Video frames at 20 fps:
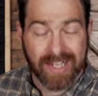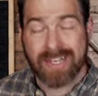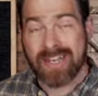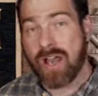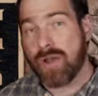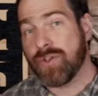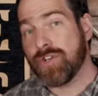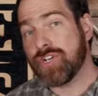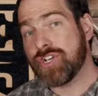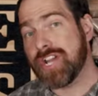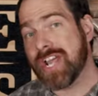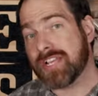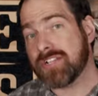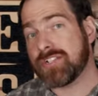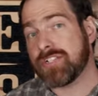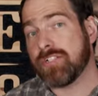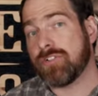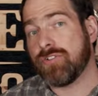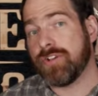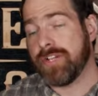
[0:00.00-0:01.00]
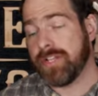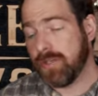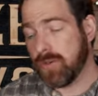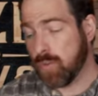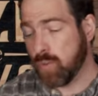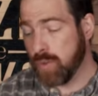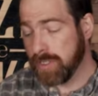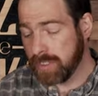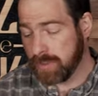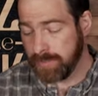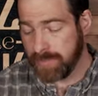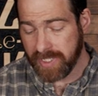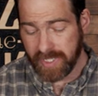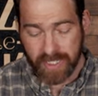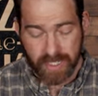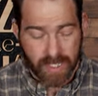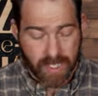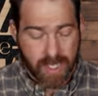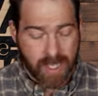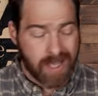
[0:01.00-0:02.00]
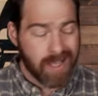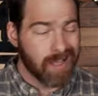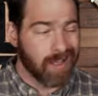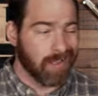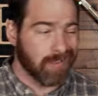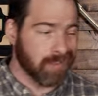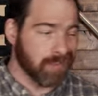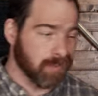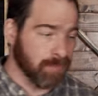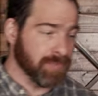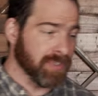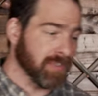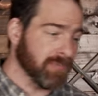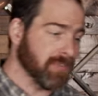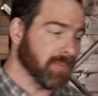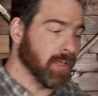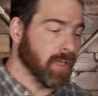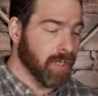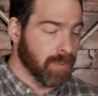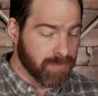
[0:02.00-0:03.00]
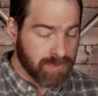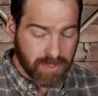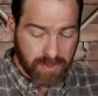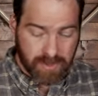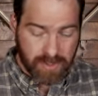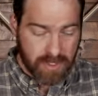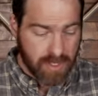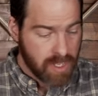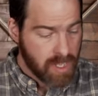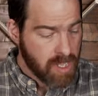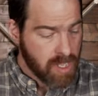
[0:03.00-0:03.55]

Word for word: Now your next ingredient will be a little bit of lime juice.